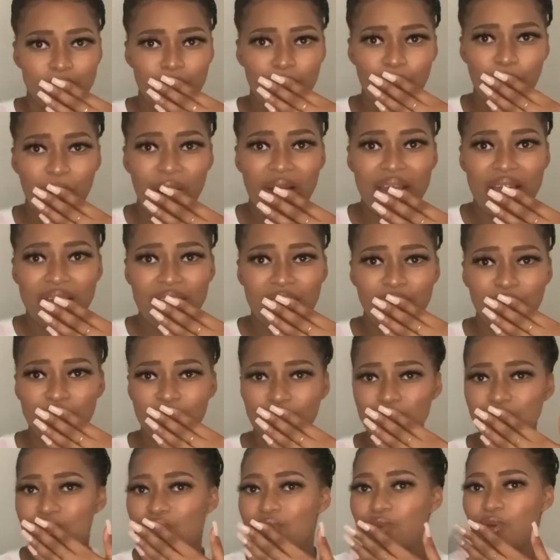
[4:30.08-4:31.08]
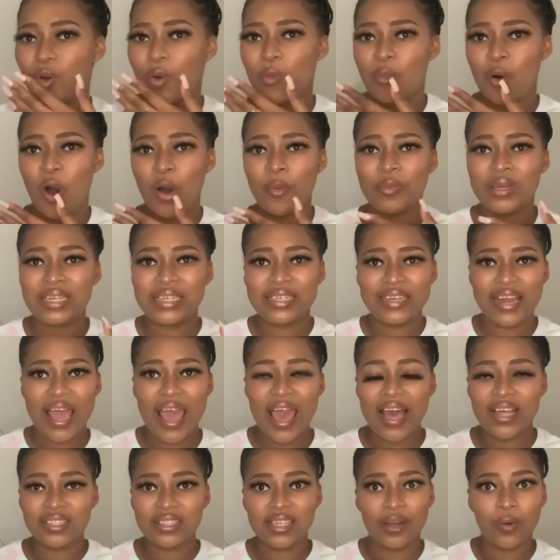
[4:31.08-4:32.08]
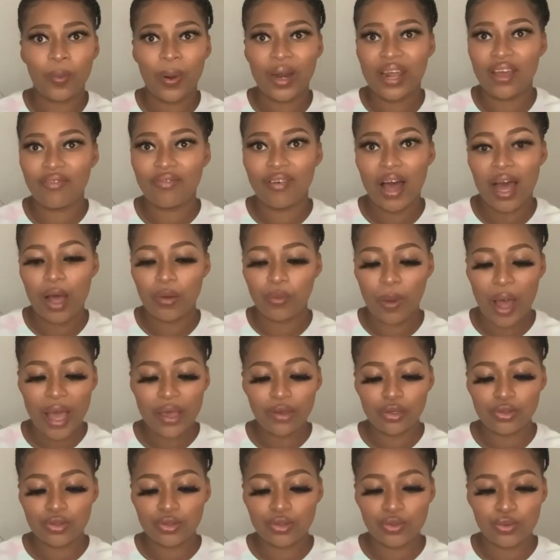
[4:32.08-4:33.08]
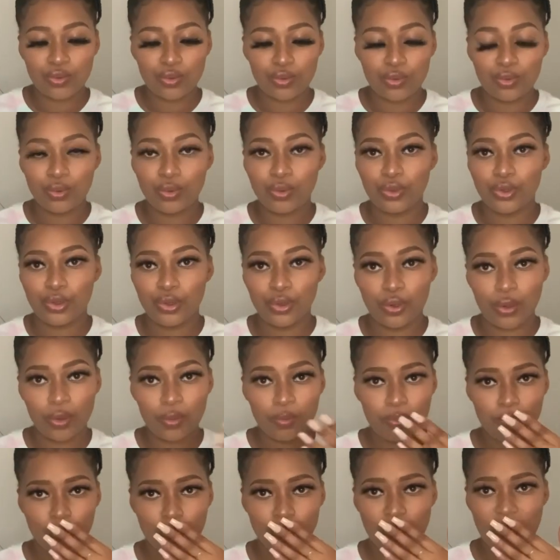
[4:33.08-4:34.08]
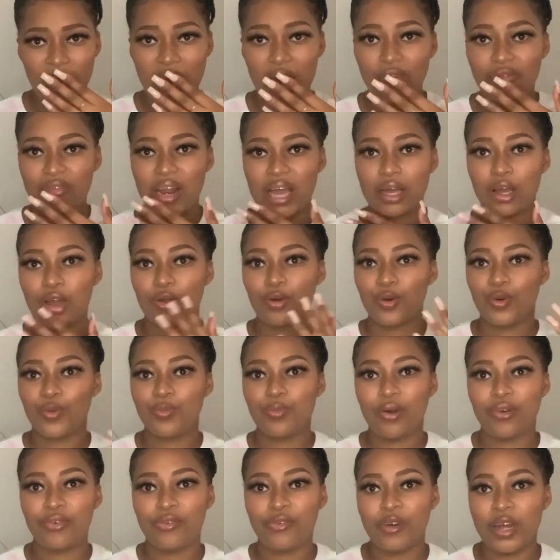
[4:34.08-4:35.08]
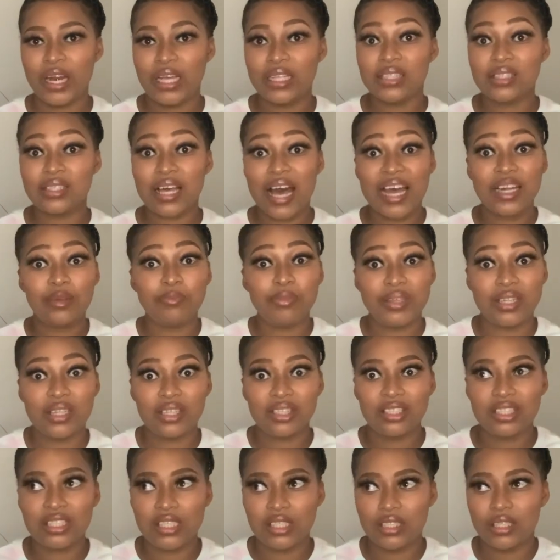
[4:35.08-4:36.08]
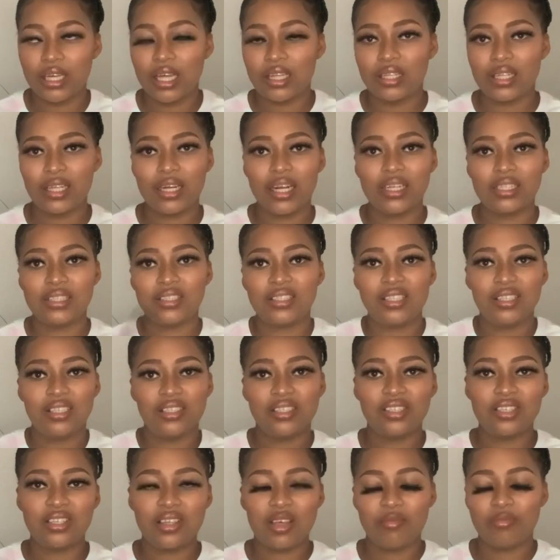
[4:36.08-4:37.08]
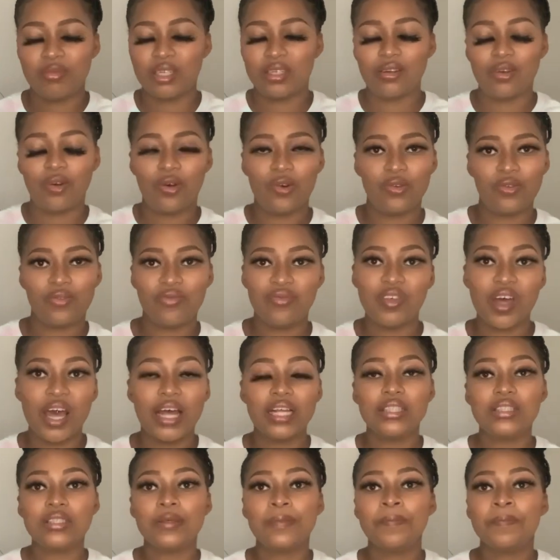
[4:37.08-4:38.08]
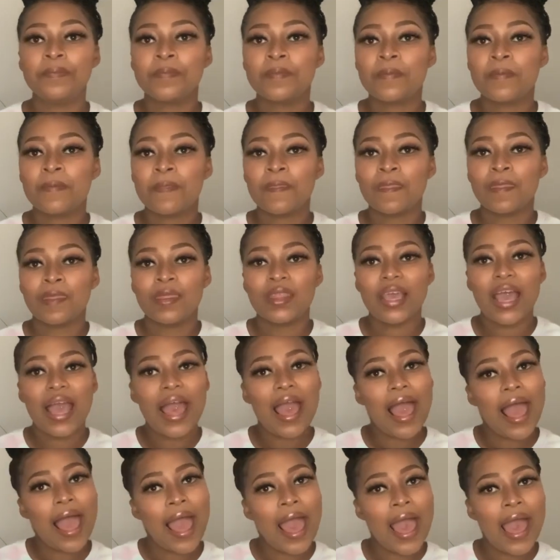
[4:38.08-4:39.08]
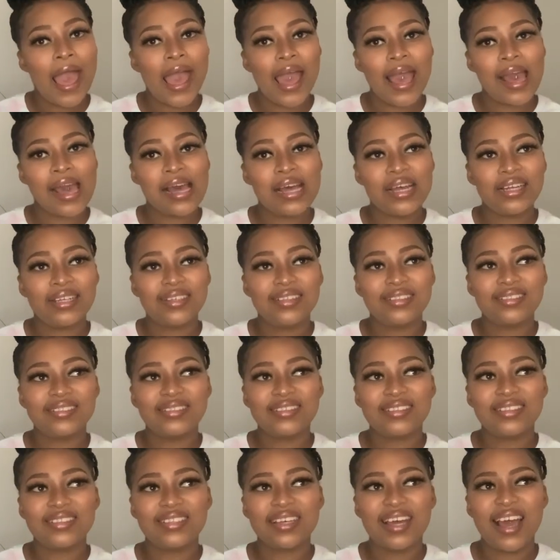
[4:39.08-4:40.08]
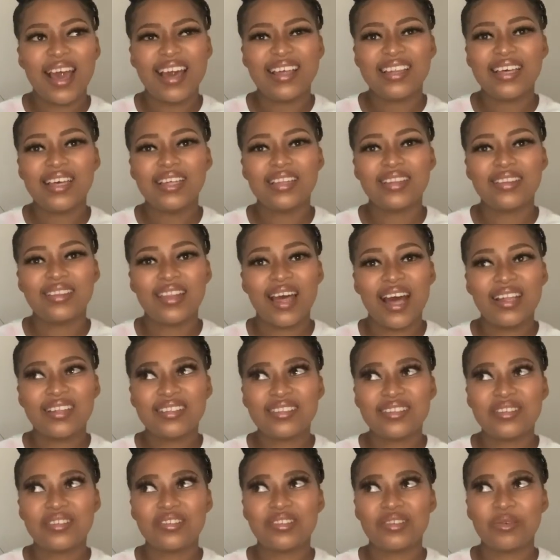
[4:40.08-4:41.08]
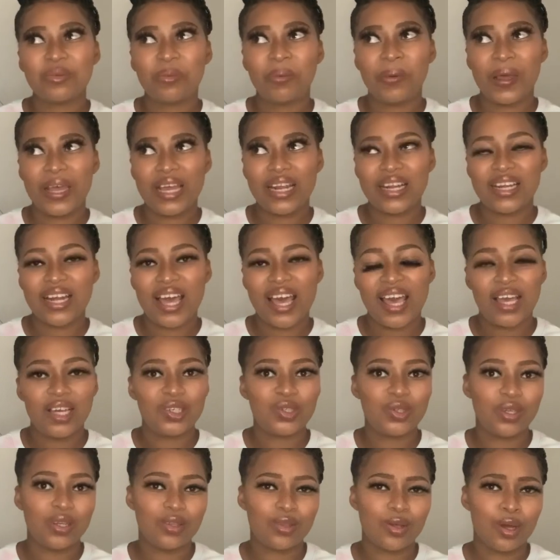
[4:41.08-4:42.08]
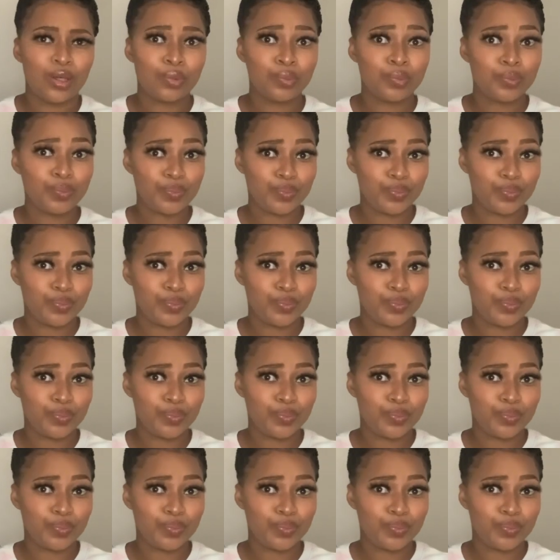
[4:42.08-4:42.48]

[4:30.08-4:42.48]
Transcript: play your mom and dad and whatever, I used to, you know, have like a group of friends. I'd be the teacher and then I'd teach them and all of that, and I think that's when I actually thought,